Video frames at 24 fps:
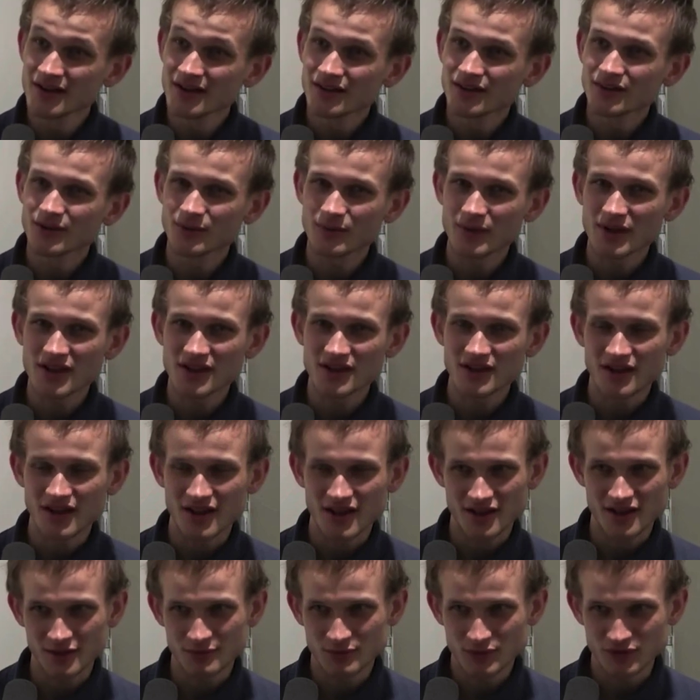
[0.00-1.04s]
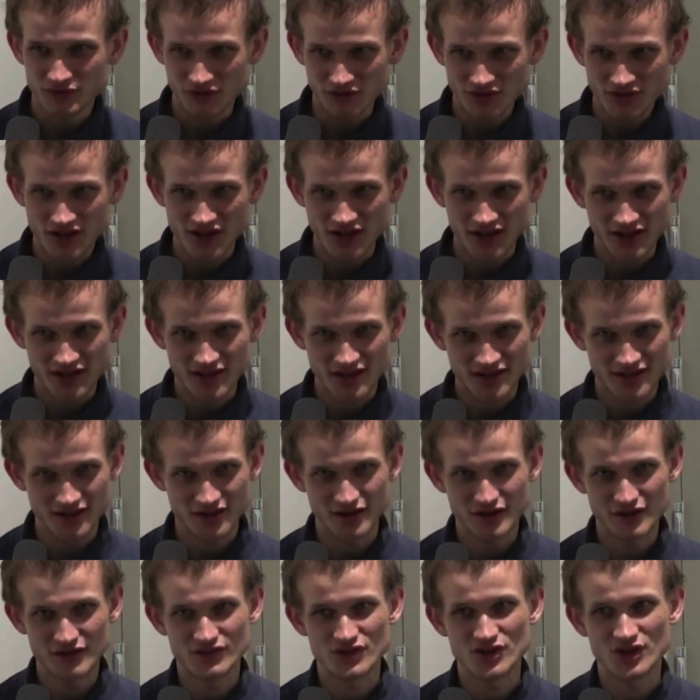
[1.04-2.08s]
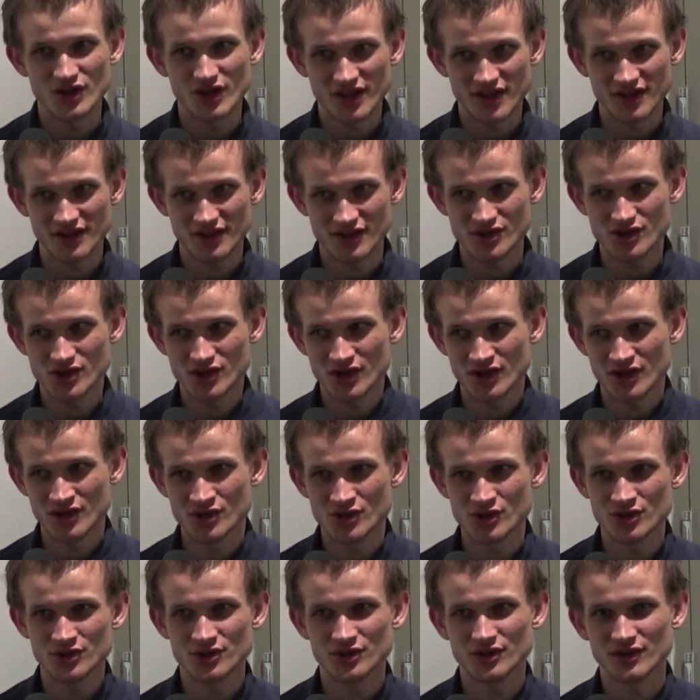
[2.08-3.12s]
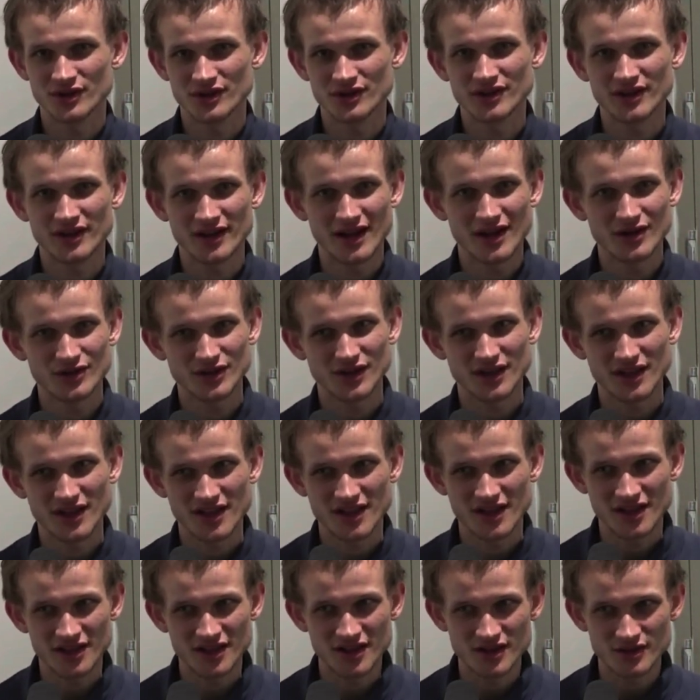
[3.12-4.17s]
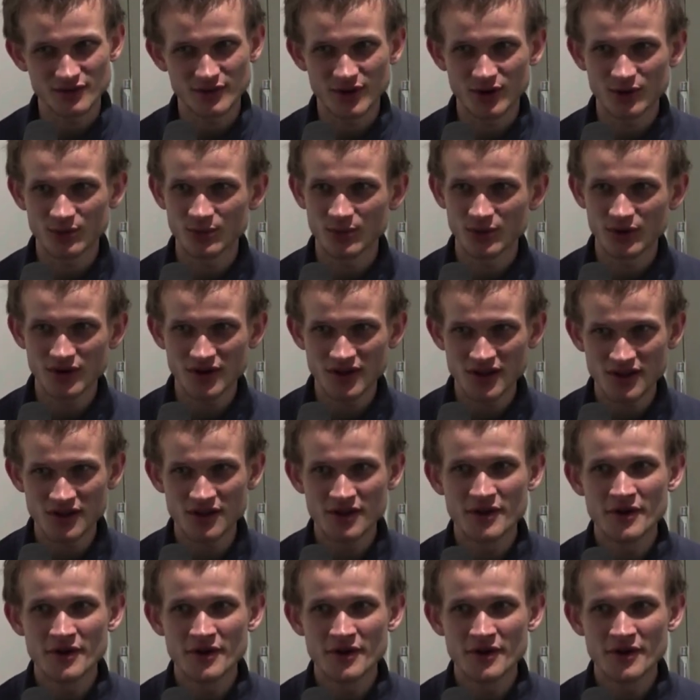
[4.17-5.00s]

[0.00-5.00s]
The reason is that proof of stake is kind of just a change to how the consensus layer works.